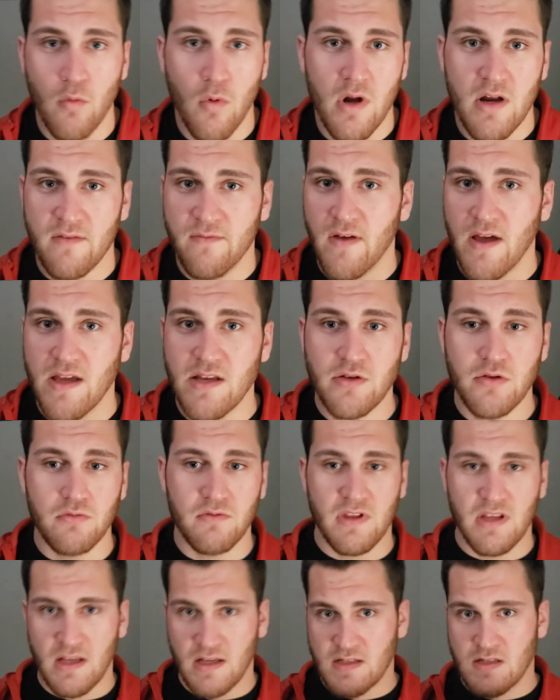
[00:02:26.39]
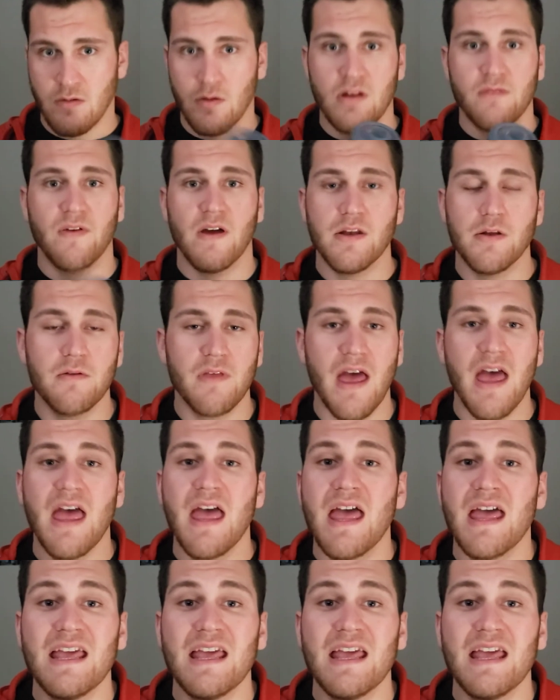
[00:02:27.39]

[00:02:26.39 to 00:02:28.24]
What if I do this? What if I do that?